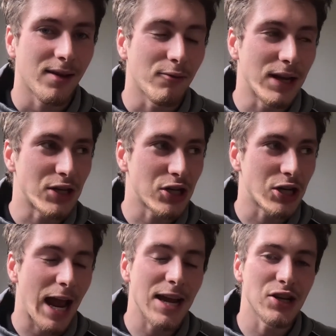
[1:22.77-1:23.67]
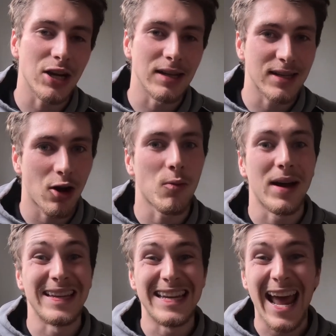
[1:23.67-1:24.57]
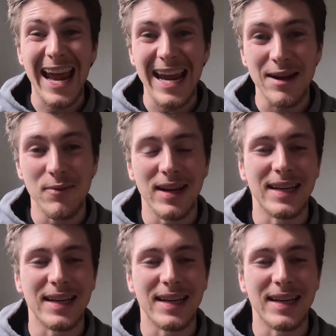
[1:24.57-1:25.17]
which, as you can tell by the name,